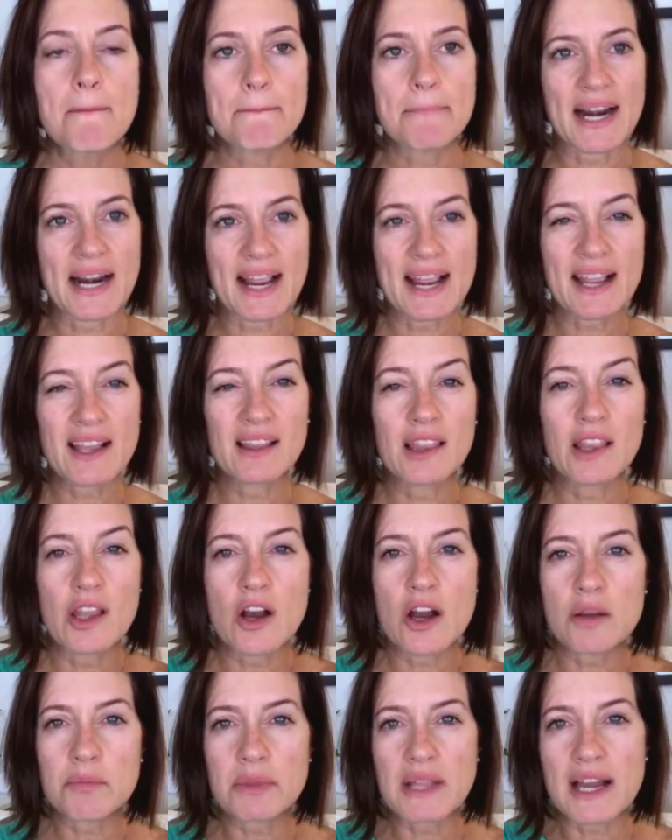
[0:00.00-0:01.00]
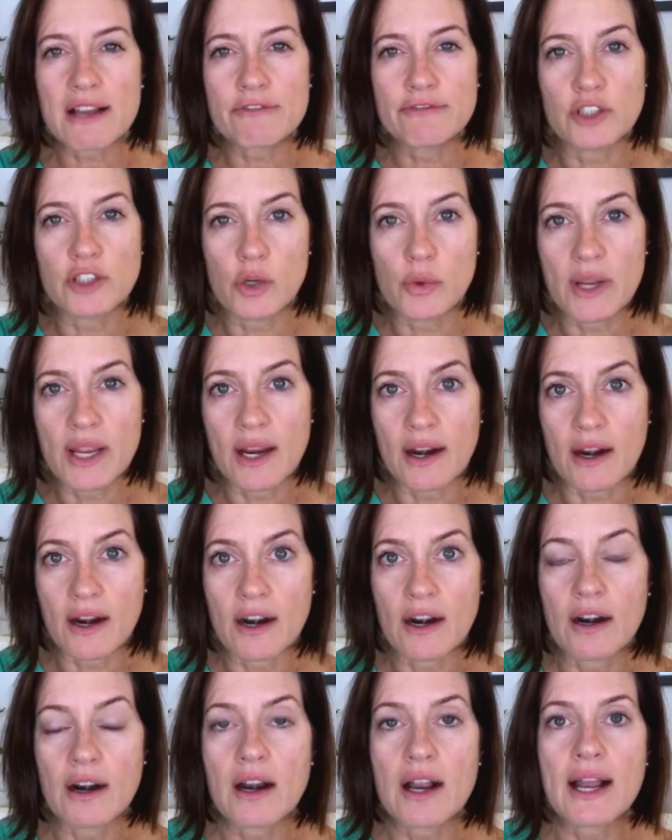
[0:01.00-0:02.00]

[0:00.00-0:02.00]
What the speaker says: But I had long black flowy hair.